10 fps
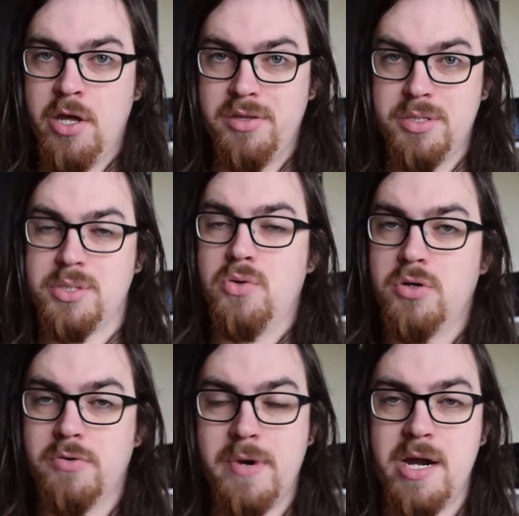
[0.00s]
the Saw
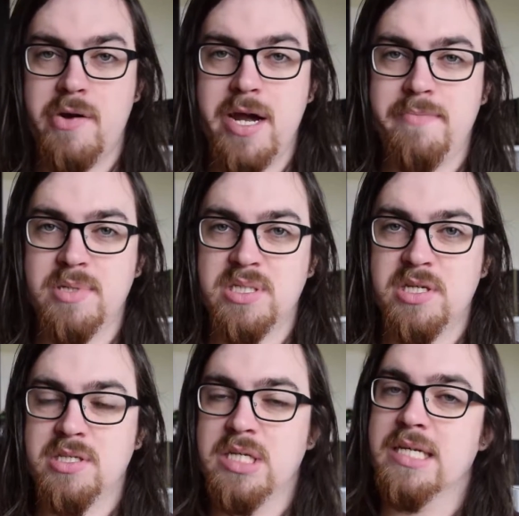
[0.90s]
Gerrera
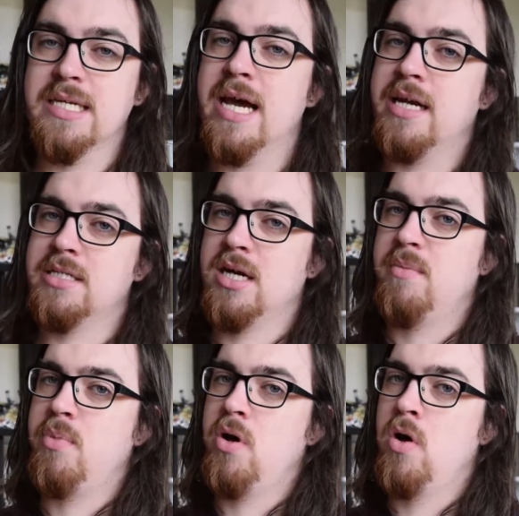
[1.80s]
episode so you can catch
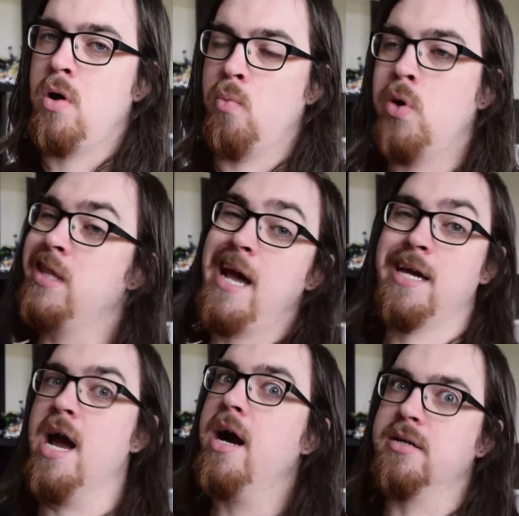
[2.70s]
up on what that
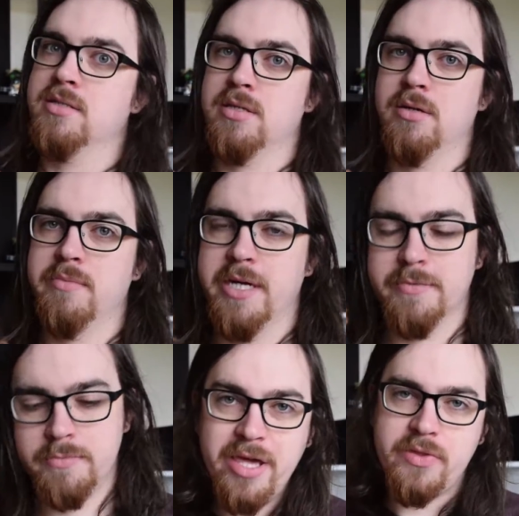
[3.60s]
character's all
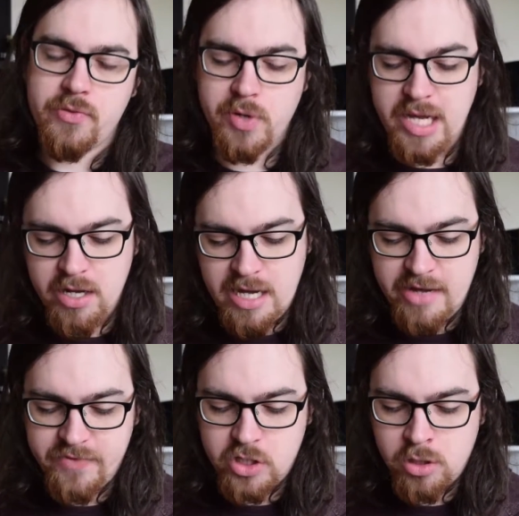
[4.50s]
about. Week 3, I
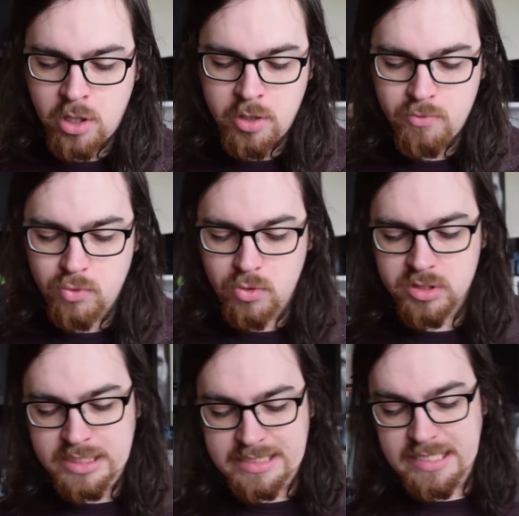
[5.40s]
have the Clone
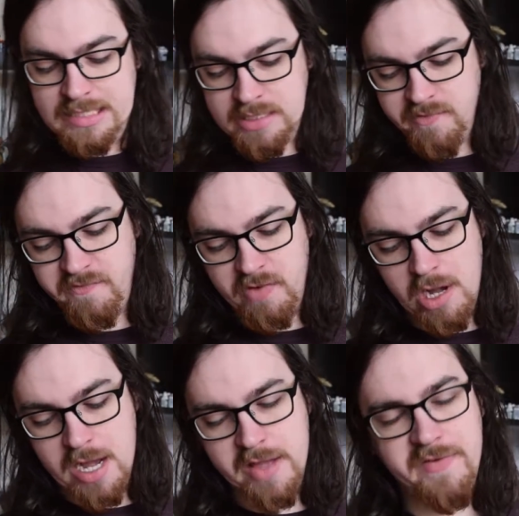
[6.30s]
Wars Season
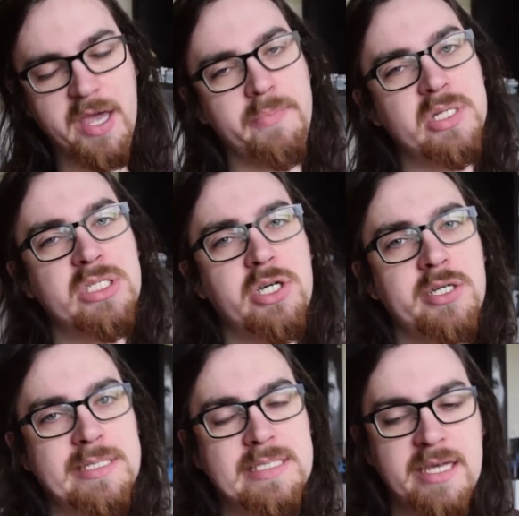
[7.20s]
5,
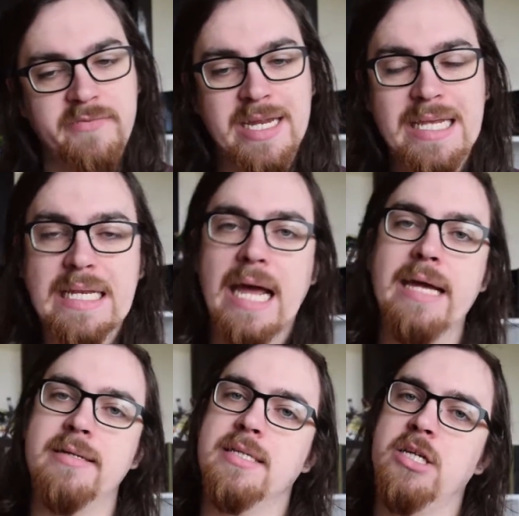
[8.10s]
episodes 17,
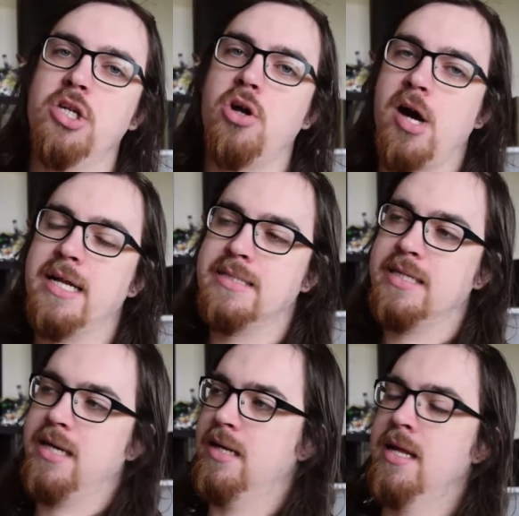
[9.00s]
18,
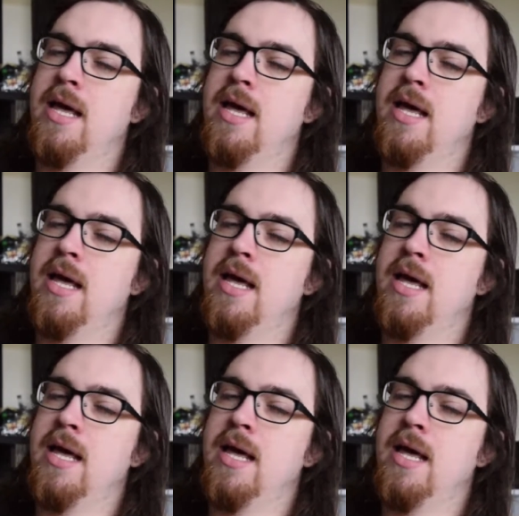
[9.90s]
19.